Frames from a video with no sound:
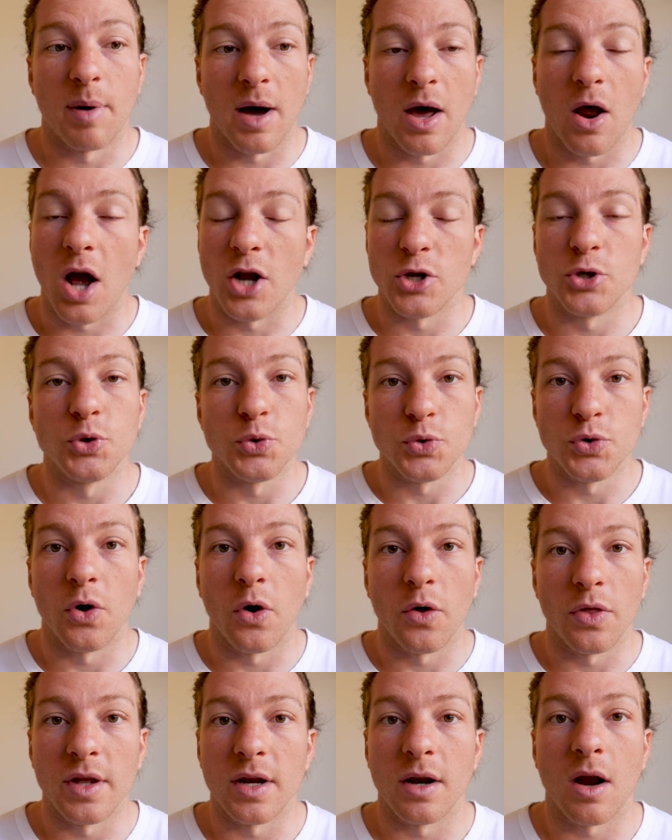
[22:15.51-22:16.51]
but I do
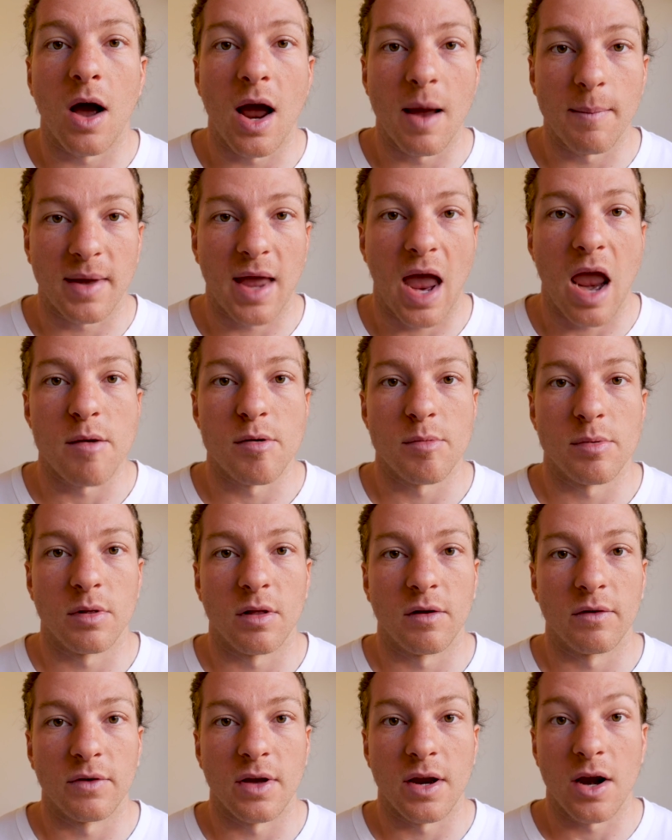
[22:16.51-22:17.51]
know that I'm
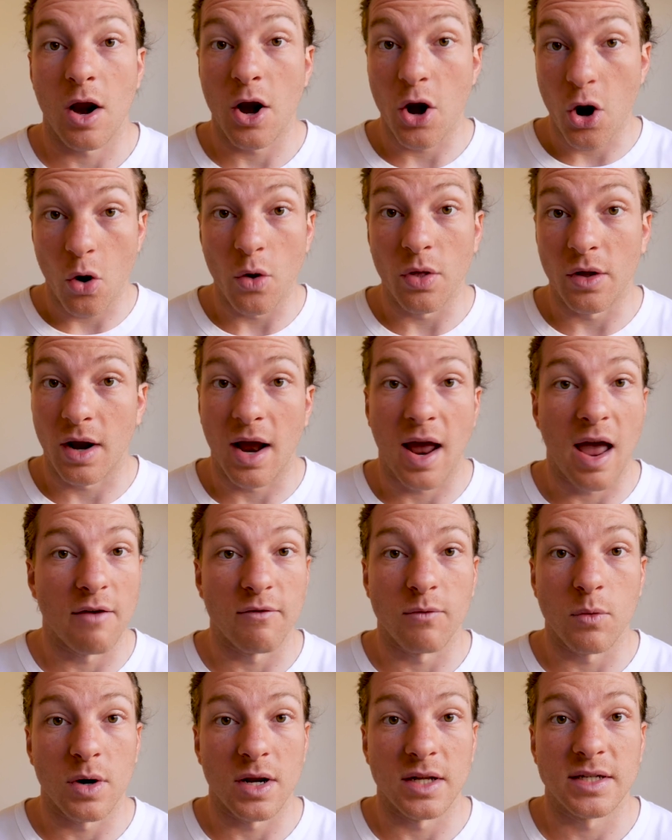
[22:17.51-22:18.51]
capable of it and I know that I
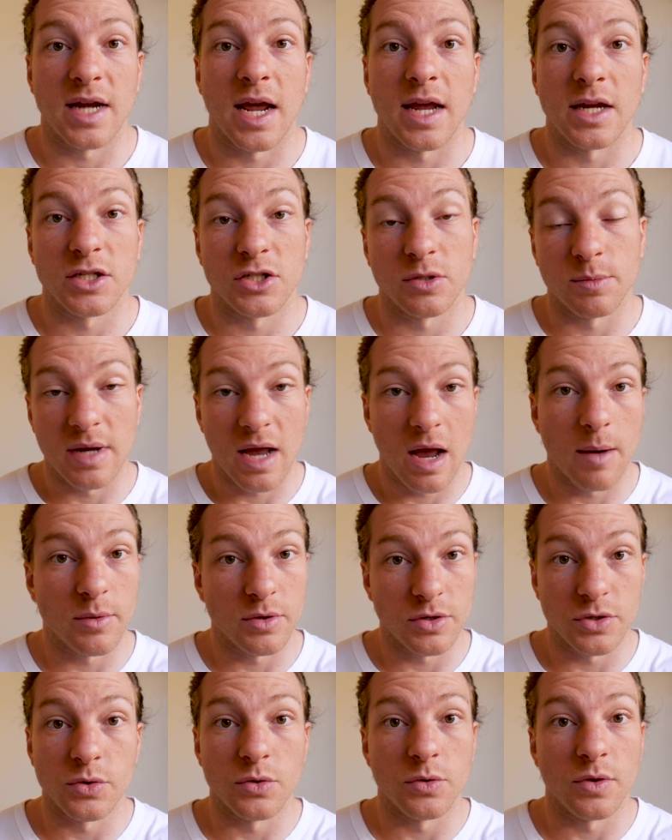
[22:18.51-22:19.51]
have what it takes to be able
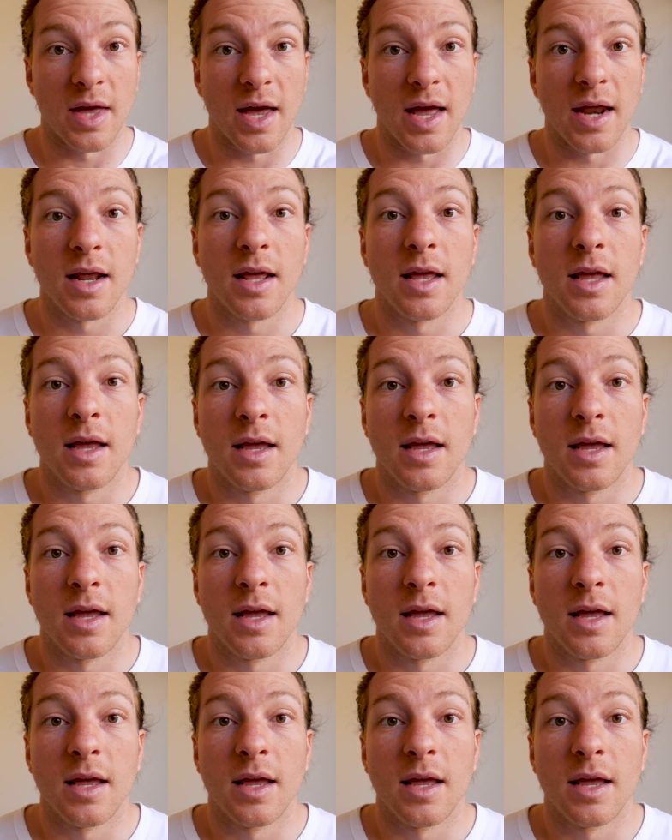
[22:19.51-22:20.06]
to do that